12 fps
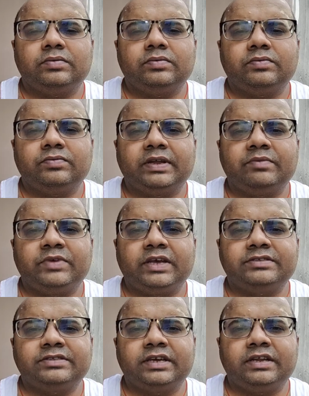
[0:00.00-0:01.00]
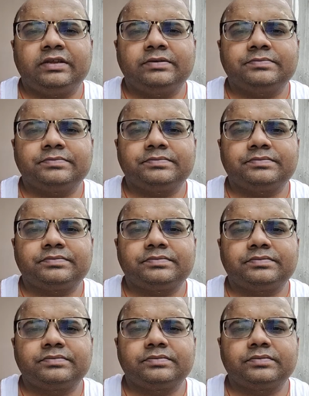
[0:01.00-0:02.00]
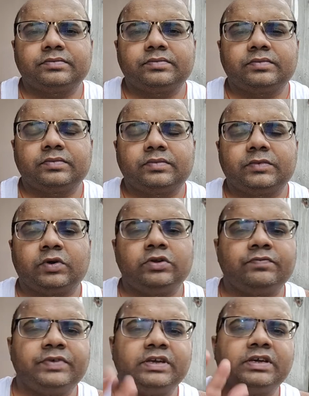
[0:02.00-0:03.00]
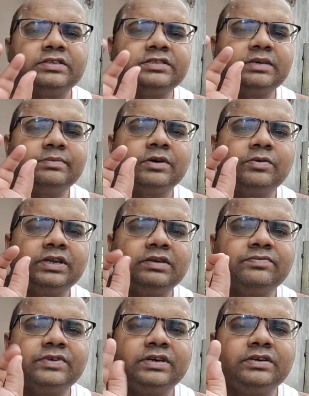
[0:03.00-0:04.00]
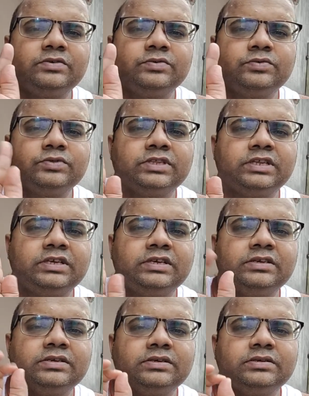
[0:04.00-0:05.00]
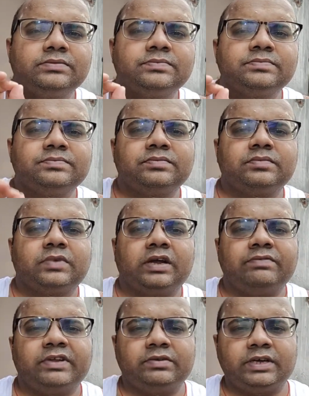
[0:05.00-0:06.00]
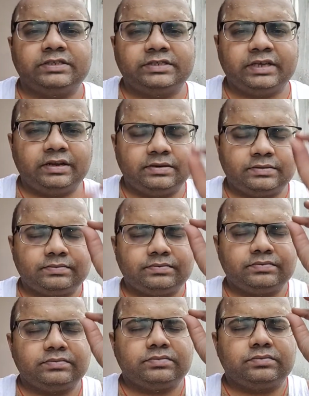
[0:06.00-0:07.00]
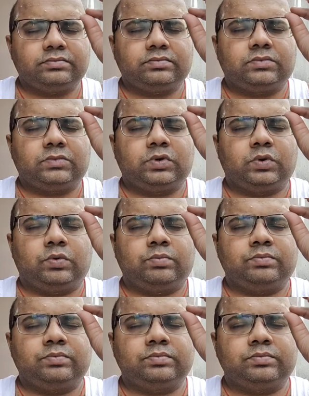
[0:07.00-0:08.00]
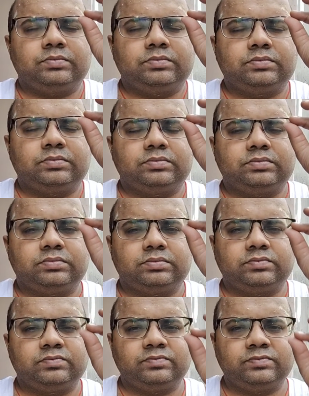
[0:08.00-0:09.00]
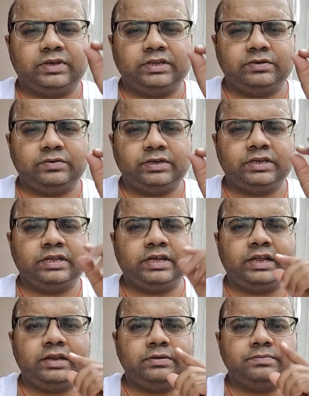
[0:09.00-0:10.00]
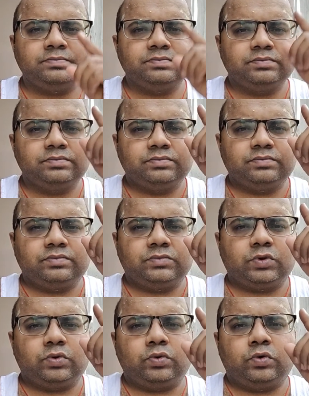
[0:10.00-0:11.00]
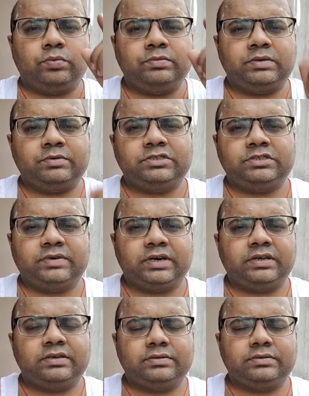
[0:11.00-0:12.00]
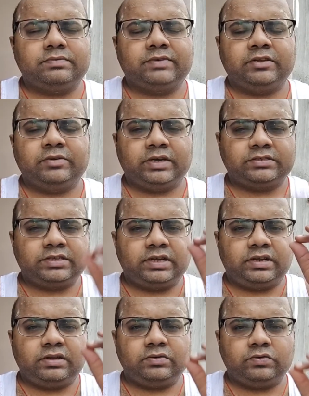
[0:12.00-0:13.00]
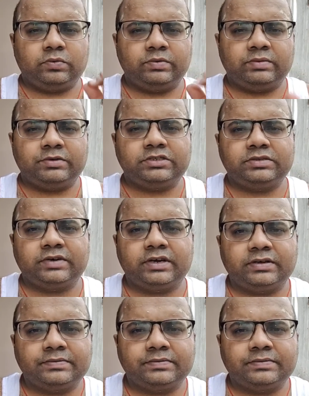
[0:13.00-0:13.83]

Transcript: when we exhale, on your fingers keep counting 1, 2, 3, and when you exhale, Om. When you inhale, Om Namah Shivaya. When you exhale, Om Namah Shivaya.